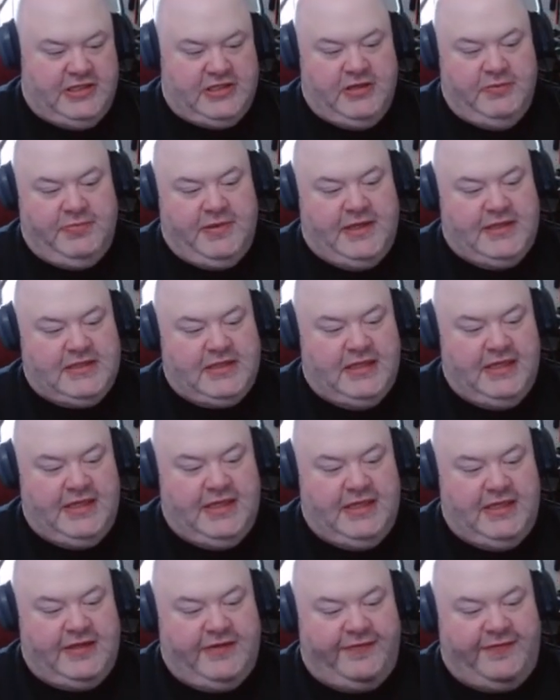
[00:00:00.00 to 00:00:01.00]
So
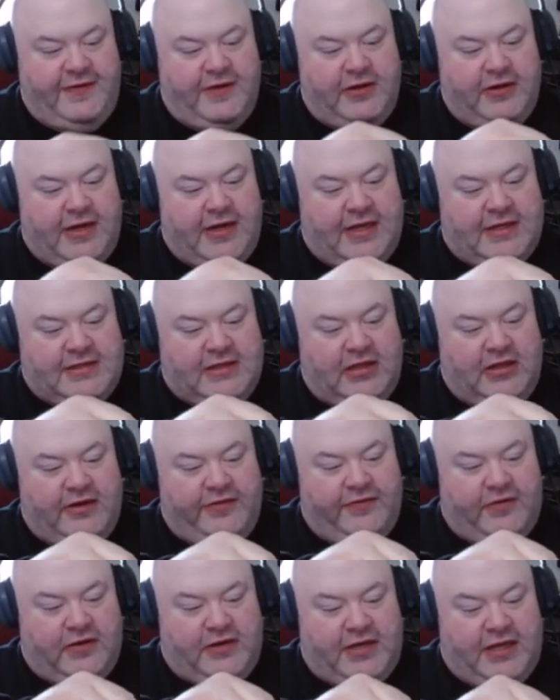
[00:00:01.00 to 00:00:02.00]
basically the figure has a lot
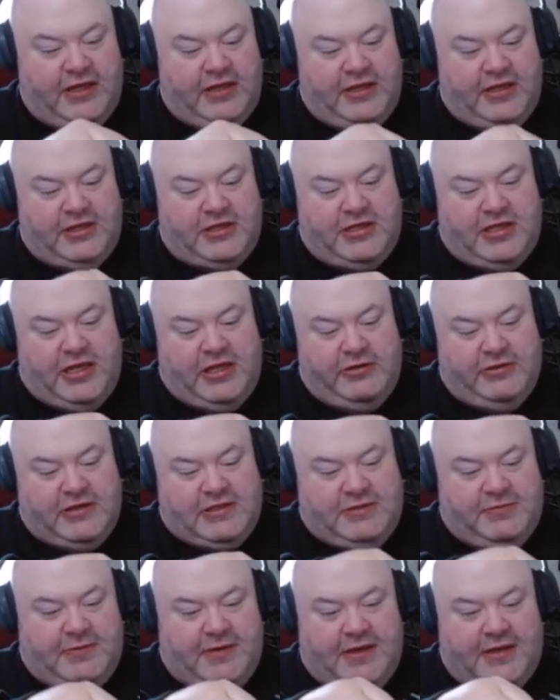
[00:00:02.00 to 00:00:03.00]
of articulation that you
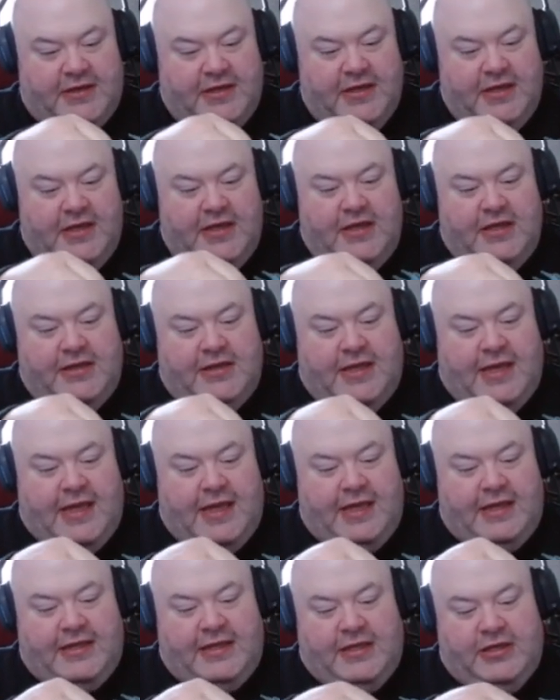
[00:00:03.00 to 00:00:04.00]
expect. The
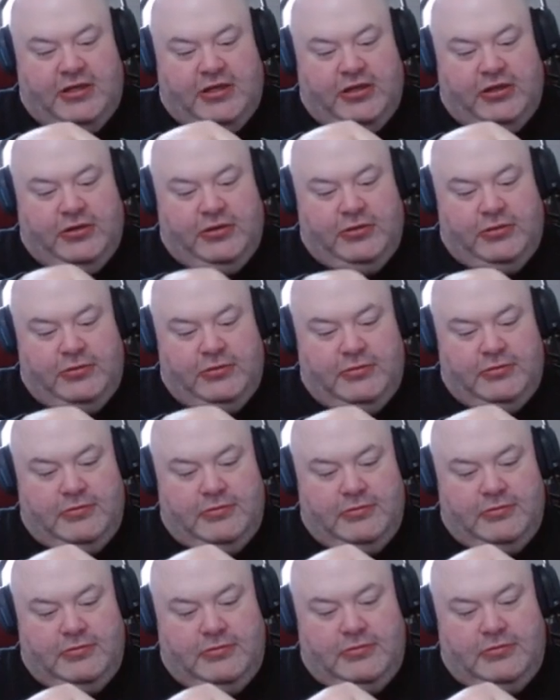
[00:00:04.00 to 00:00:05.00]
head can do
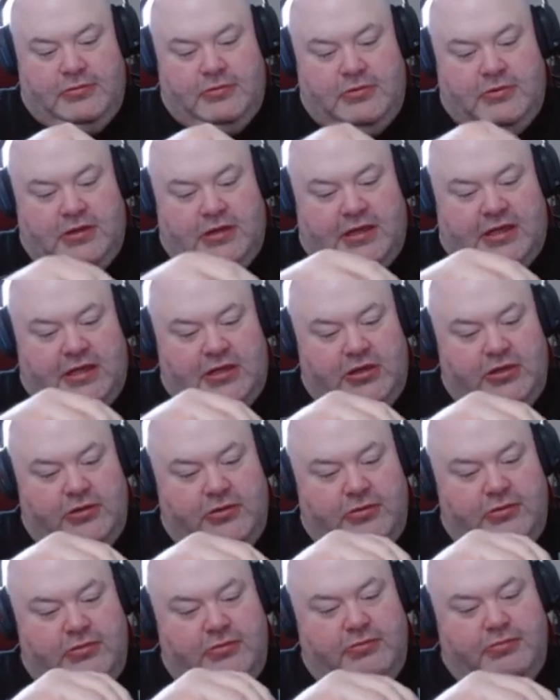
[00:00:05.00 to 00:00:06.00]
can
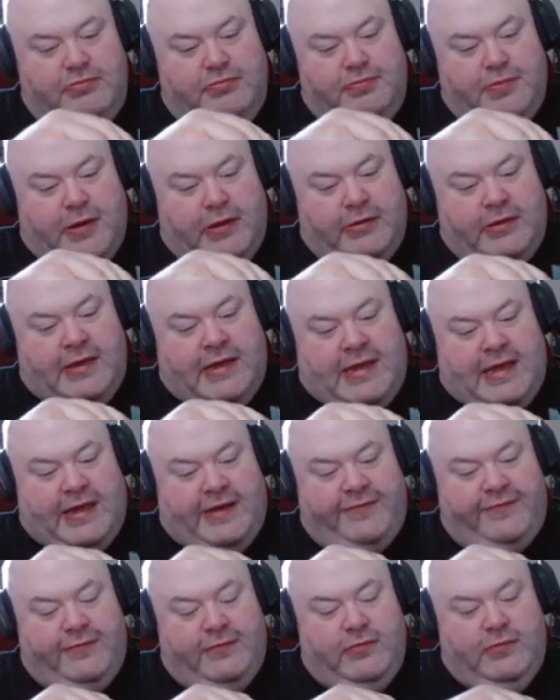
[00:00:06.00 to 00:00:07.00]
do about
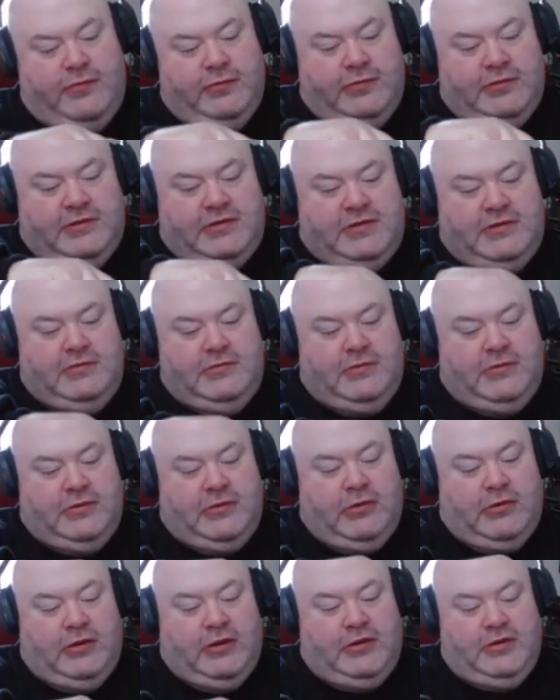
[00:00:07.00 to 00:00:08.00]
half, ooh,
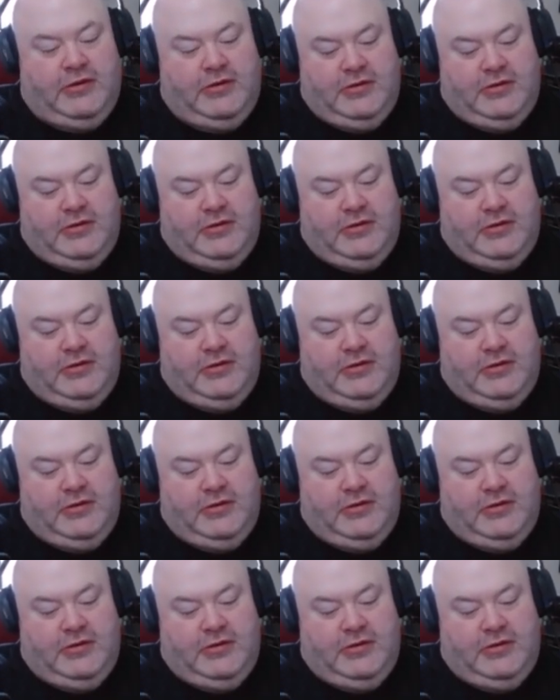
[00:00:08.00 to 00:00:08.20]
hold on,